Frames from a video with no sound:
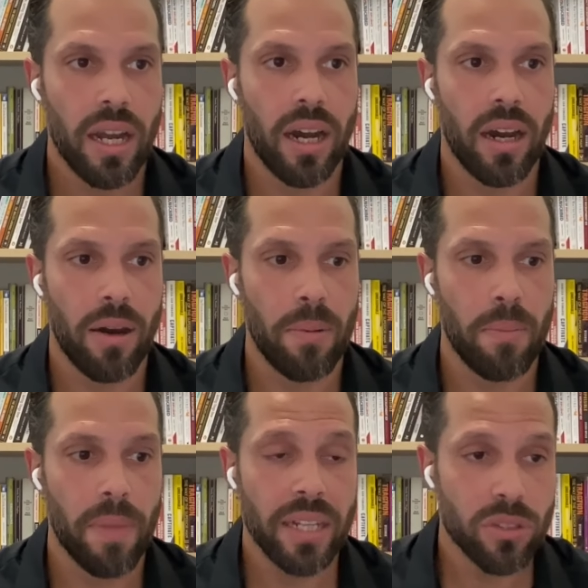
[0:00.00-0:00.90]

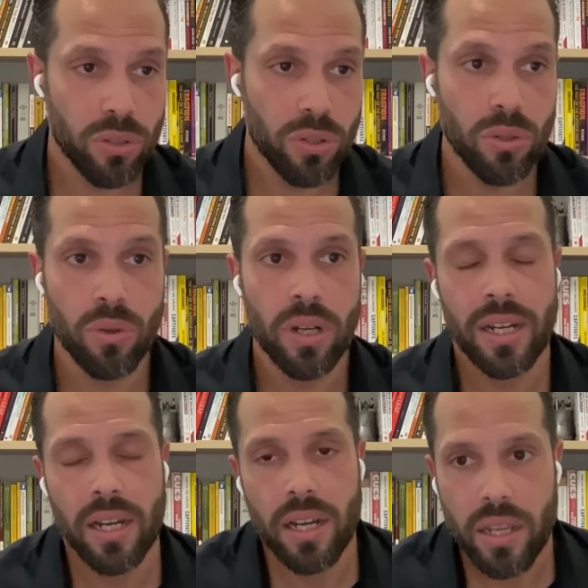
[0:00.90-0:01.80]
And two,
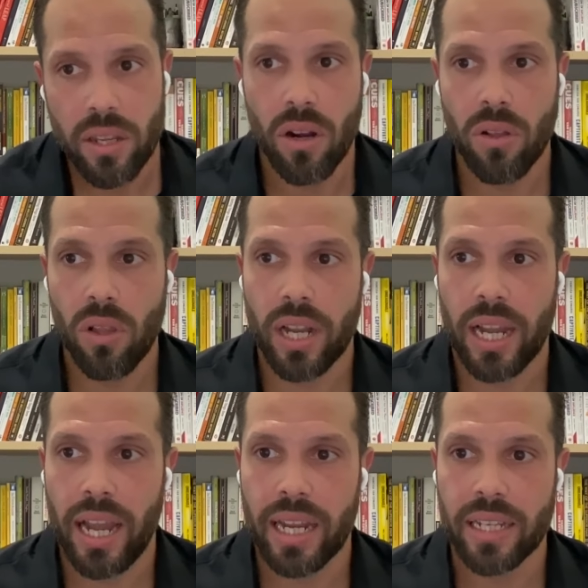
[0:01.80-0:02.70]
look,
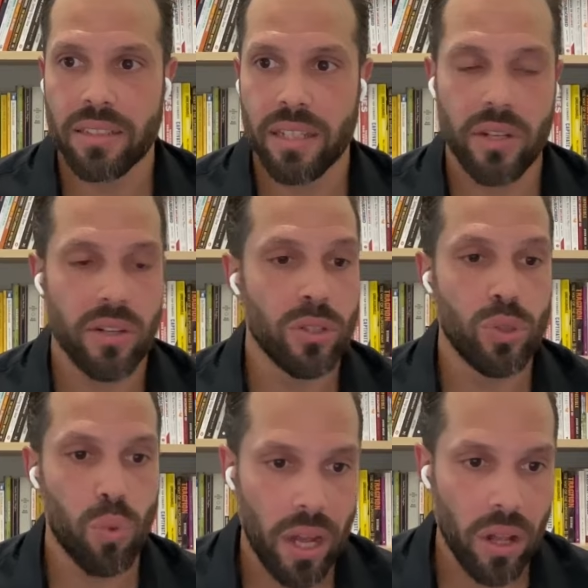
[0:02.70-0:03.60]
I can sit here and
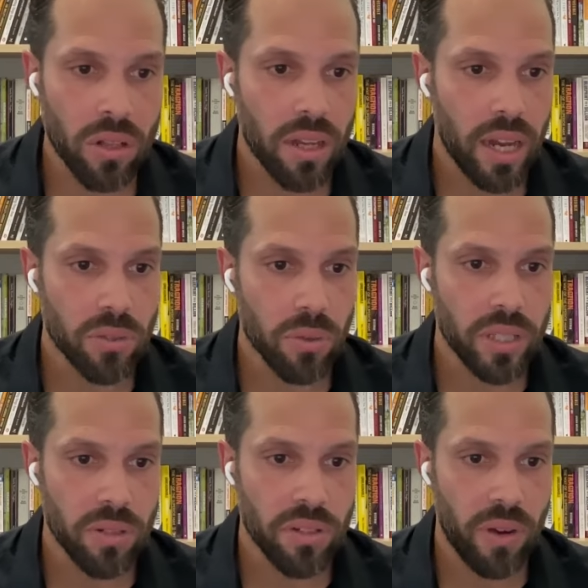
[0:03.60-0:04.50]
dwell on
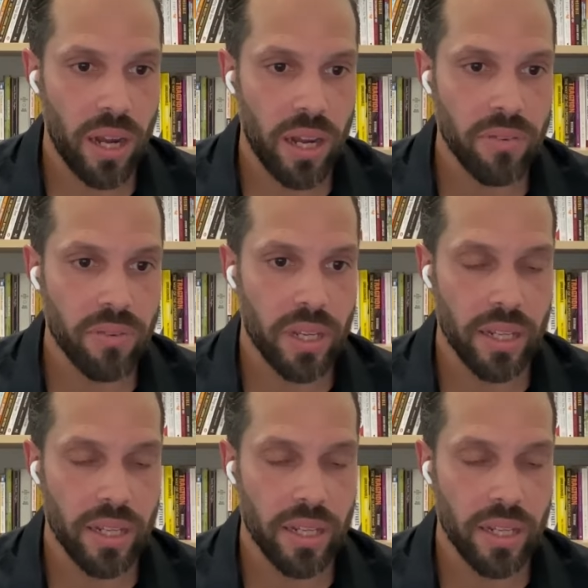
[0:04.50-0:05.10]
2025.